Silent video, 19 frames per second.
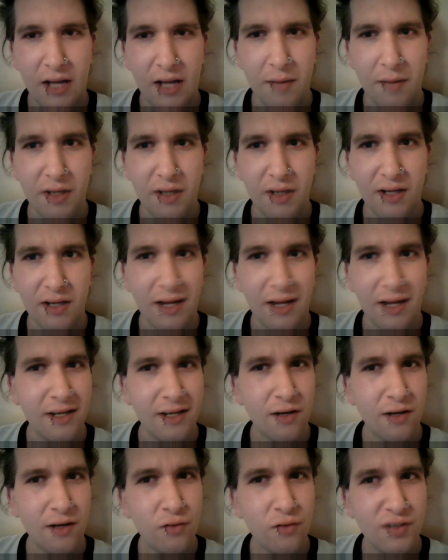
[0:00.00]
I mean, I
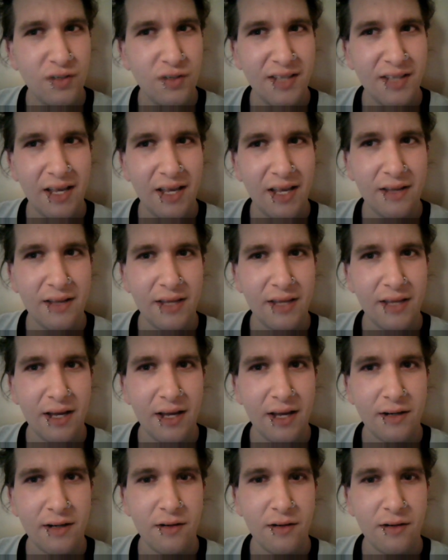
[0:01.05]
can understand
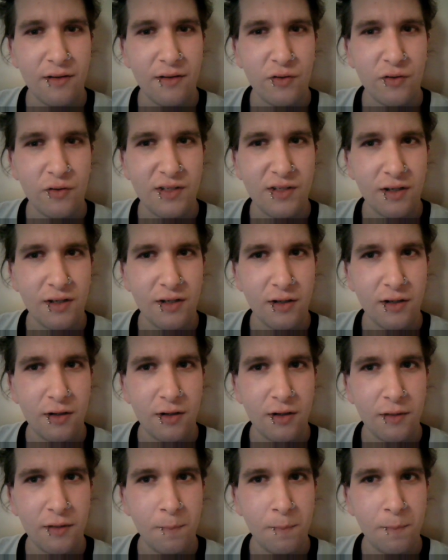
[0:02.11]
that there's a,
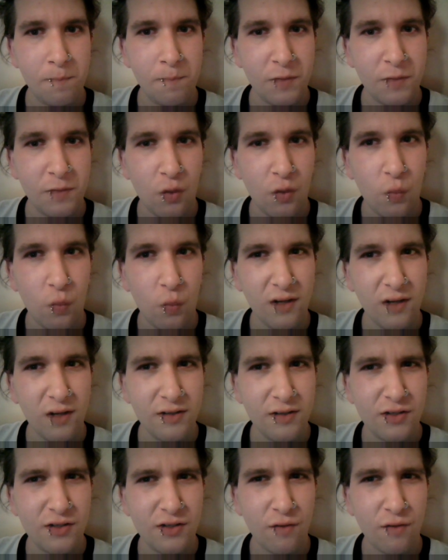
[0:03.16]
a, a
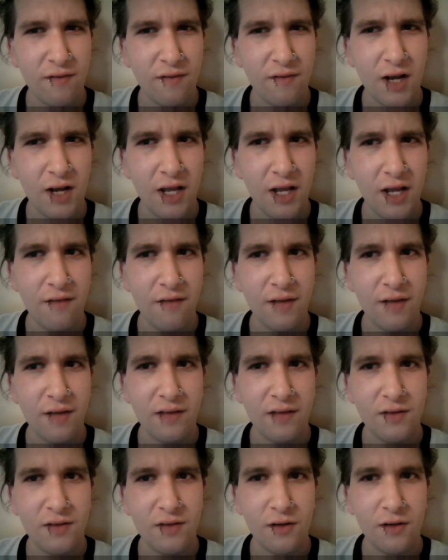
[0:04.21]
will to survive
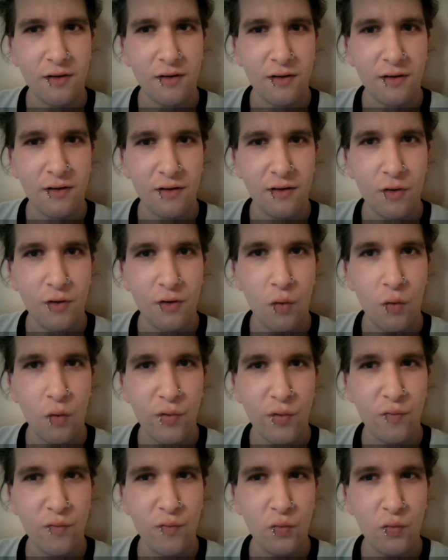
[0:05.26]
and to
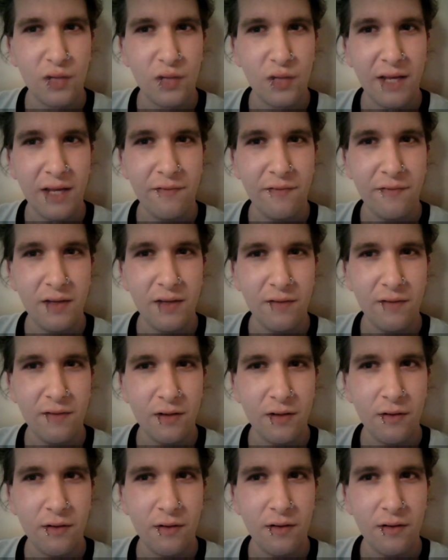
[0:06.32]
go through life
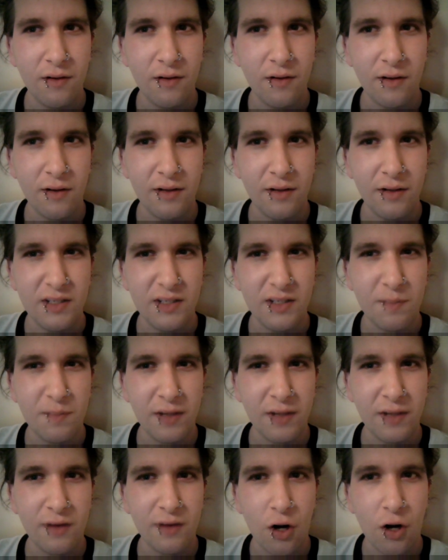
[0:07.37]
even in
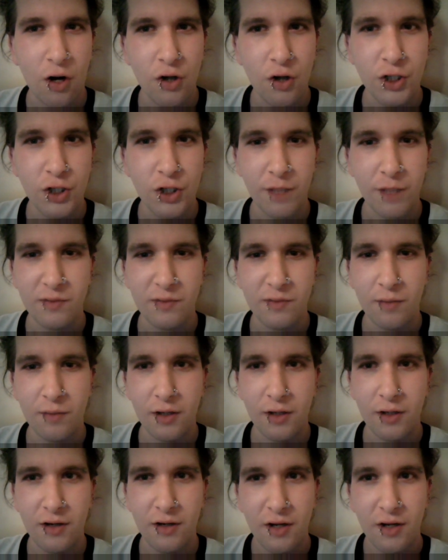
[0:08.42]
spite the hardships,
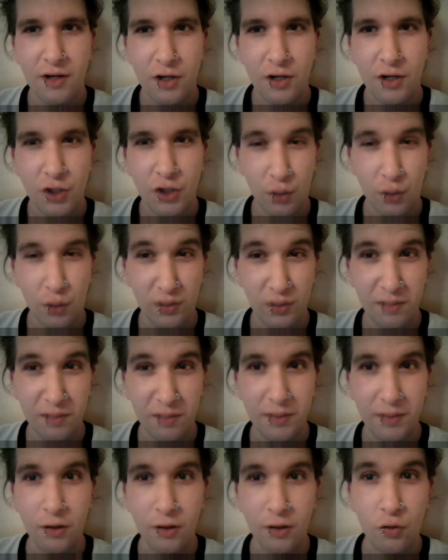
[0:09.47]
but should I
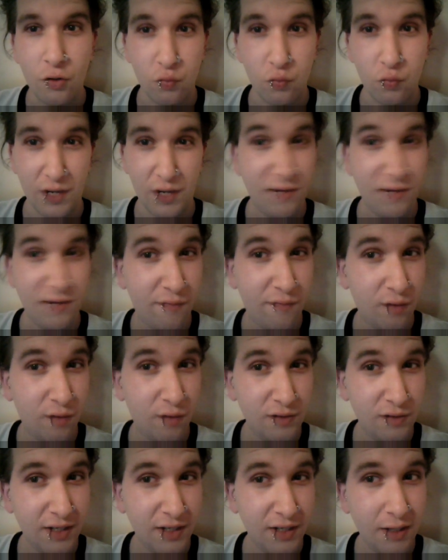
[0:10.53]
really be
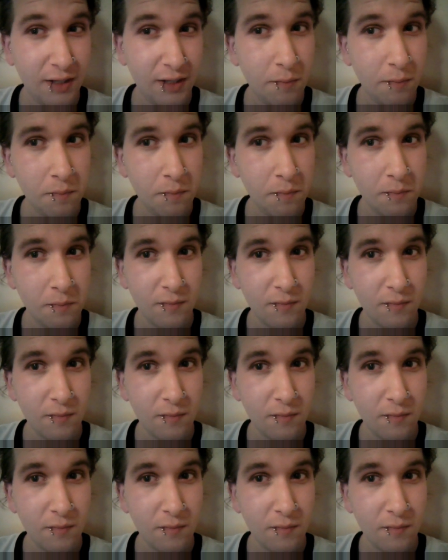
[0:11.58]
grateful to him